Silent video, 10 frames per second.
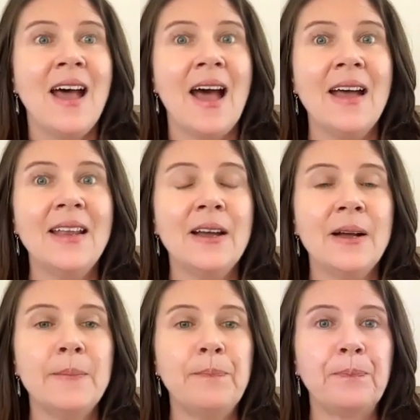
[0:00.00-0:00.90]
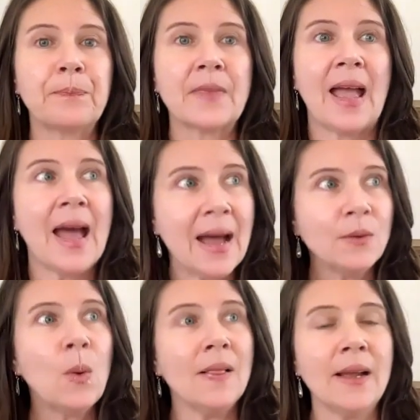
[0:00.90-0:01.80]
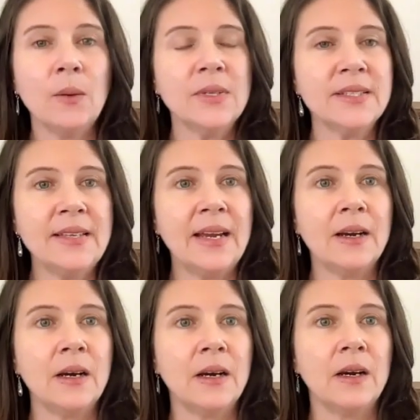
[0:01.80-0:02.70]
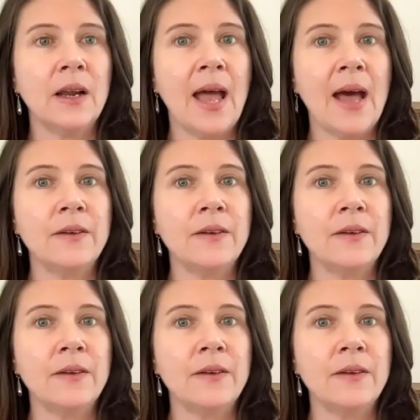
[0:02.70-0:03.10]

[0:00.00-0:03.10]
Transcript: had while I was there